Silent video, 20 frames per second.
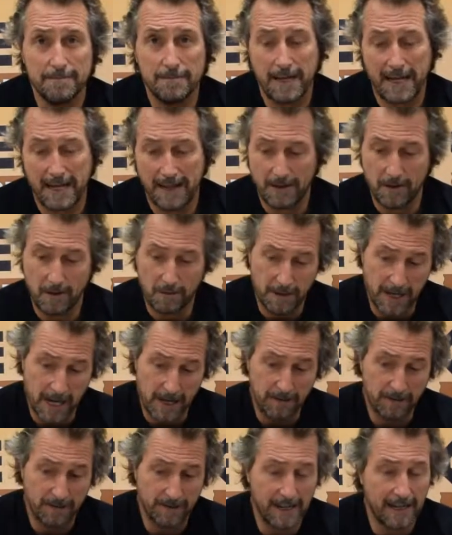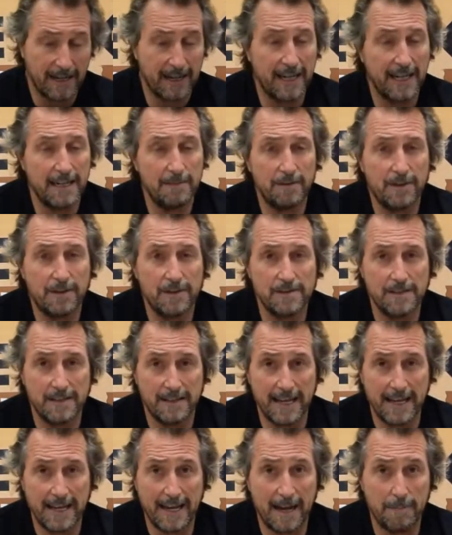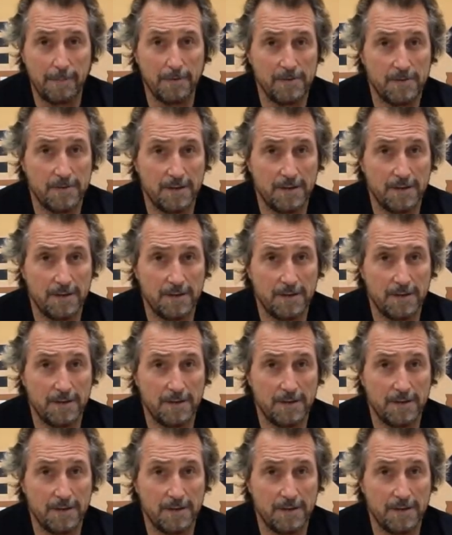and I'll go through that later because that happens